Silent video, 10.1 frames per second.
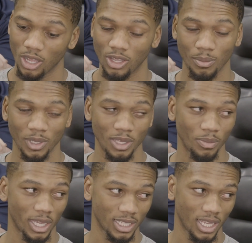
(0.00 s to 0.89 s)
I mean,
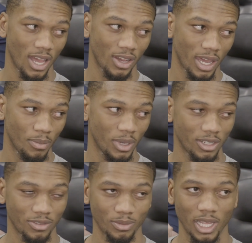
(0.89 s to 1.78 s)
Pascal got
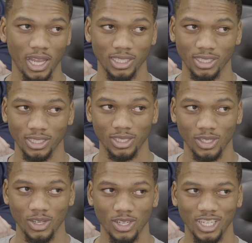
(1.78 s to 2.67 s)
better from last year,
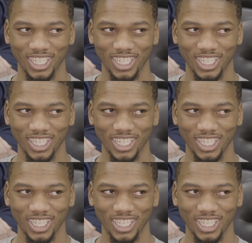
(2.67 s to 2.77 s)
so.